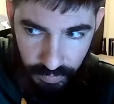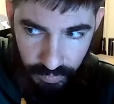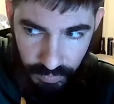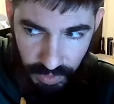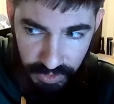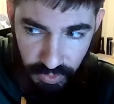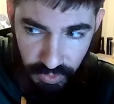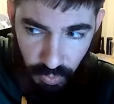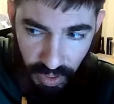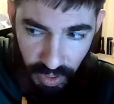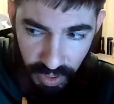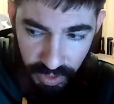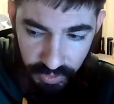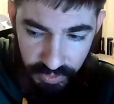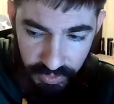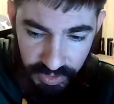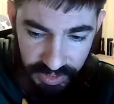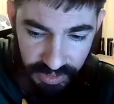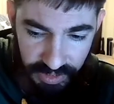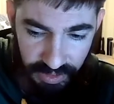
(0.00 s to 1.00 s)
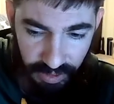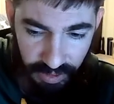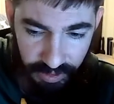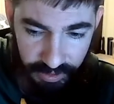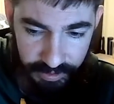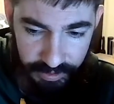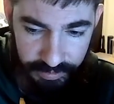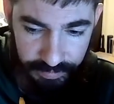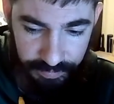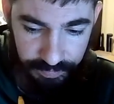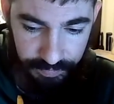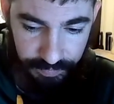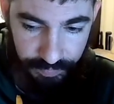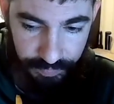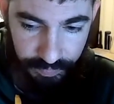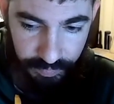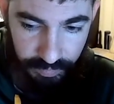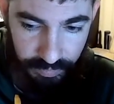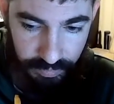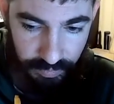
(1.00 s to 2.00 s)
It's why you see like
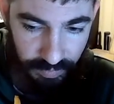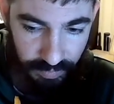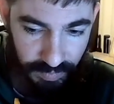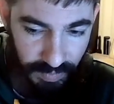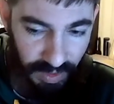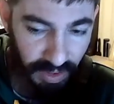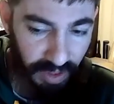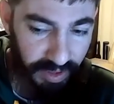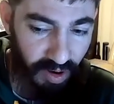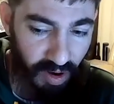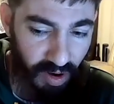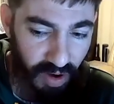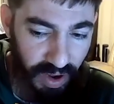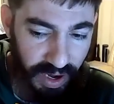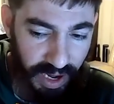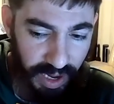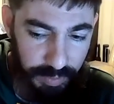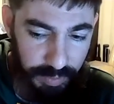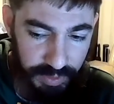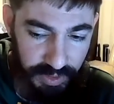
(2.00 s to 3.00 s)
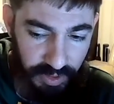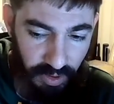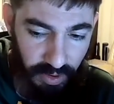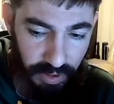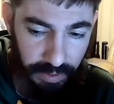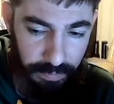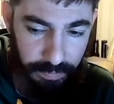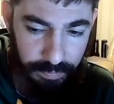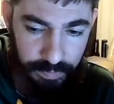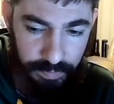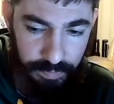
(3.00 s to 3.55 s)
on Amazon,